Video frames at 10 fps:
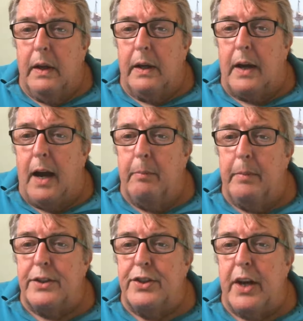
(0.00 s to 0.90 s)

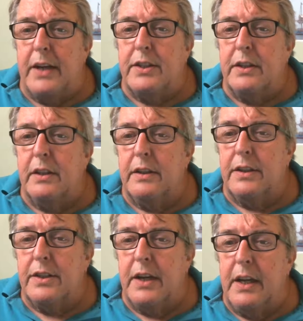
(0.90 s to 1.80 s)
comments. Jason, good to
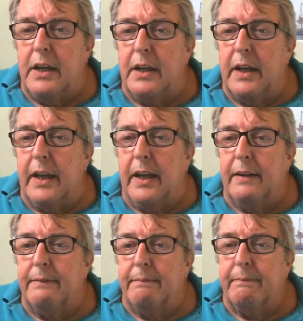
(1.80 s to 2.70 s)
see you
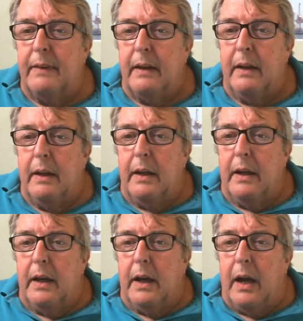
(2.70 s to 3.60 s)
again.
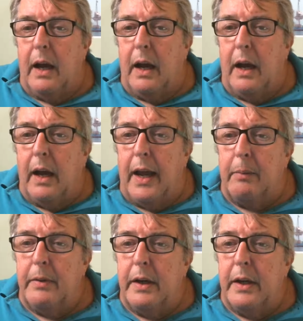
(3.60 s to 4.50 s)
How
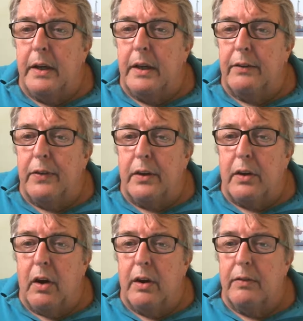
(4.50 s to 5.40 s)
many different
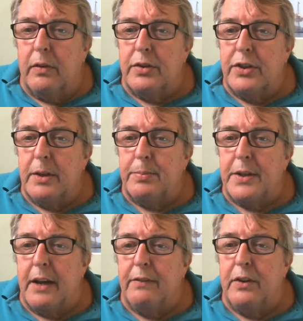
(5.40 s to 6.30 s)
Carnival ships
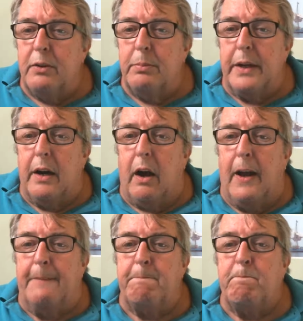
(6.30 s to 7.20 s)
have you been
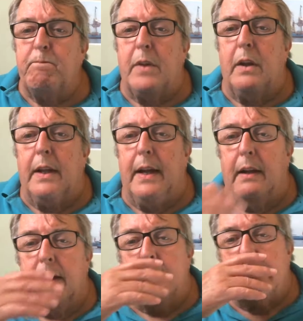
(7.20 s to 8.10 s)
on?
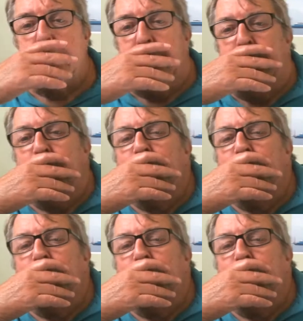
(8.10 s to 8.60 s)
Well, let's see.